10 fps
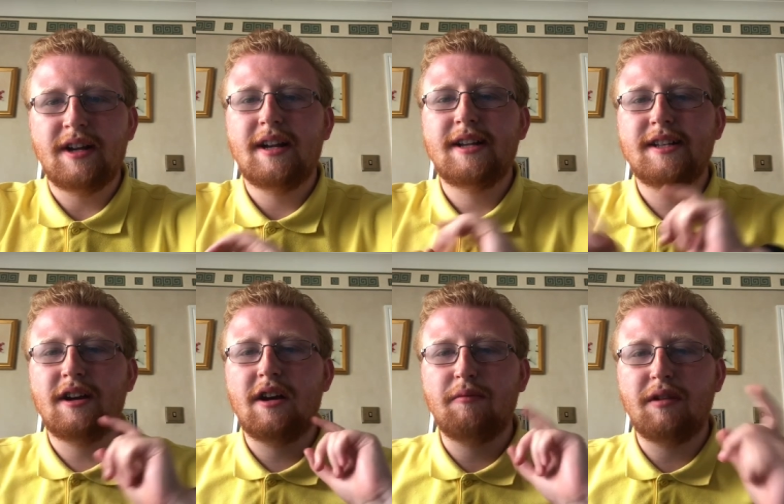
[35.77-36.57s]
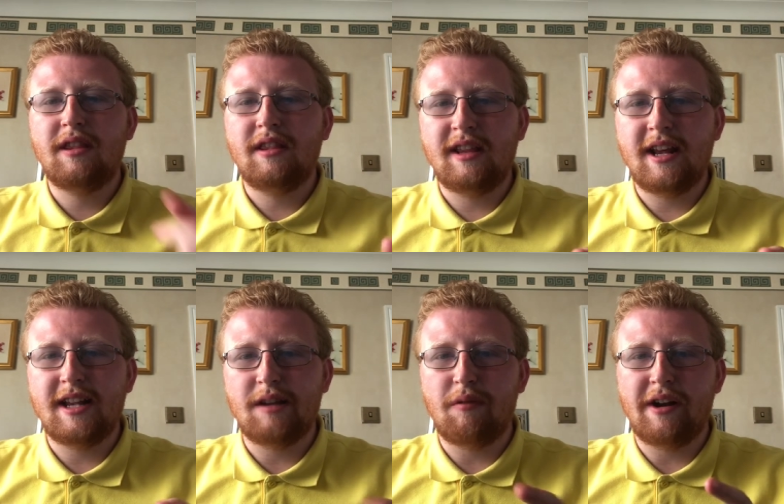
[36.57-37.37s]
starting with the
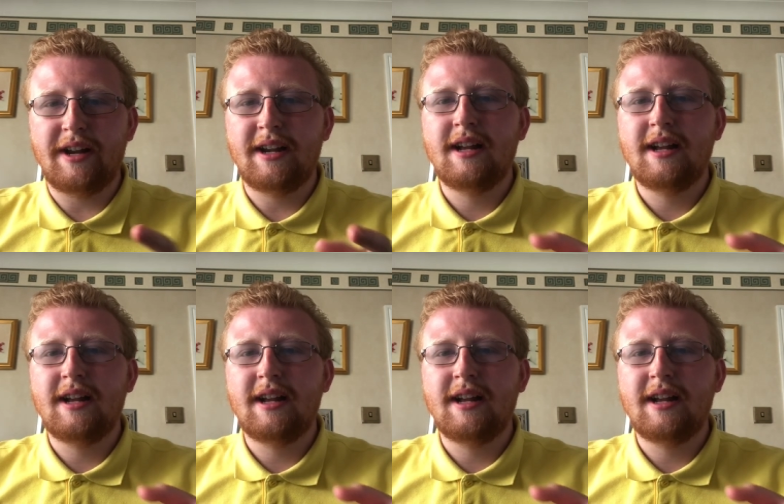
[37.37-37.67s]
instant ones.